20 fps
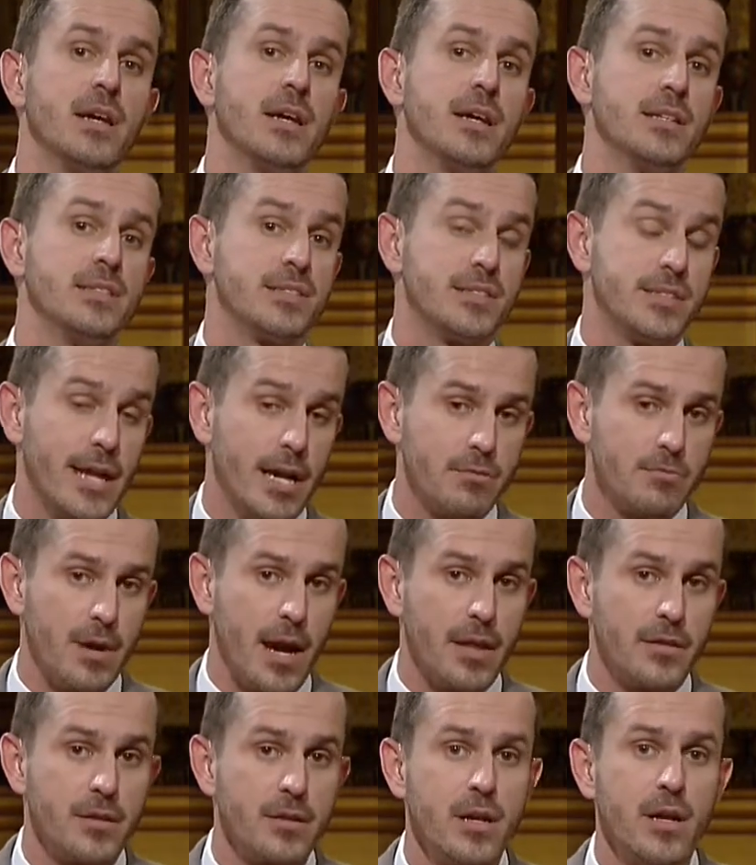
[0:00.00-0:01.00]
Instead,
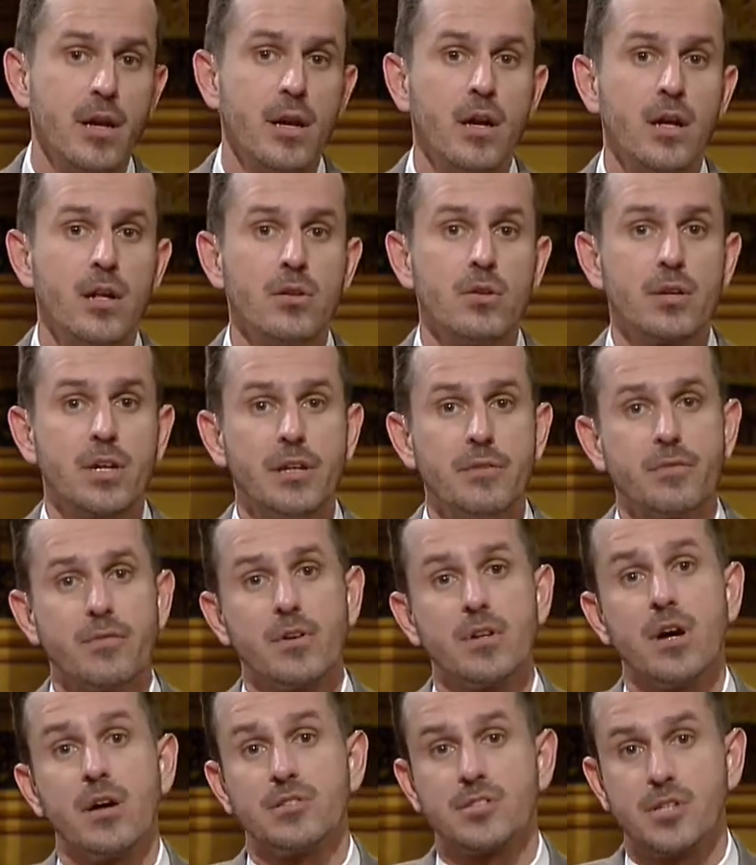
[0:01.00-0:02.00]
looking
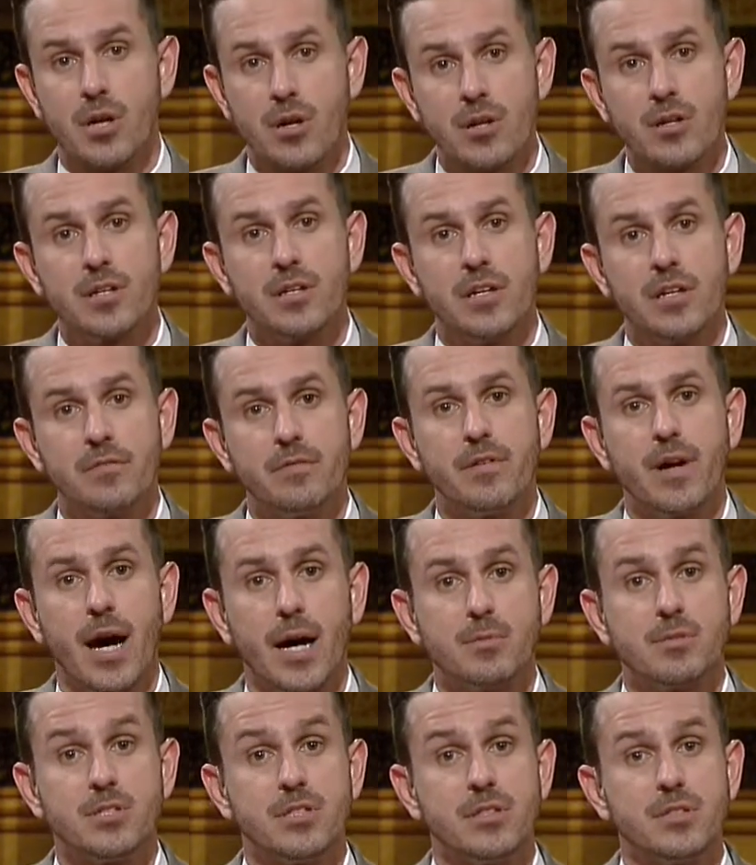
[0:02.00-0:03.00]
for an alternative
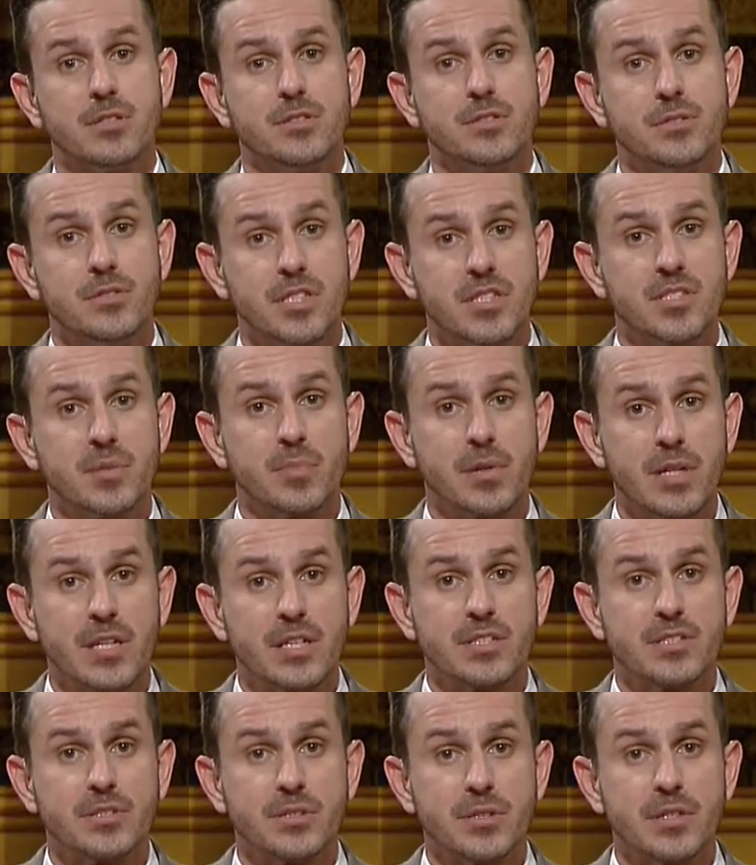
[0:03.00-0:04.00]
option to
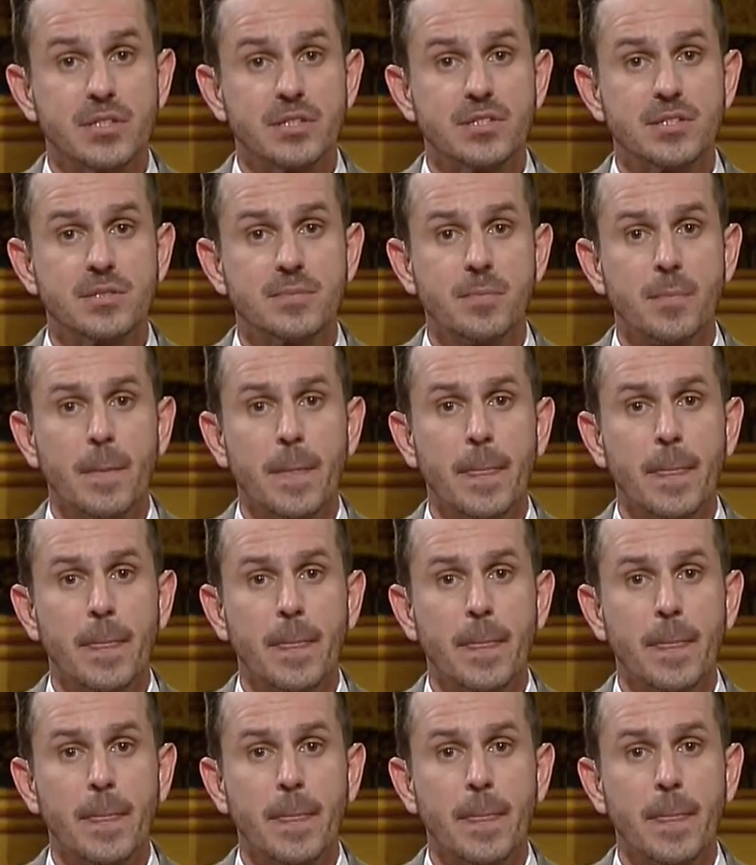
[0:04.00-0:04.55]
disciplining students.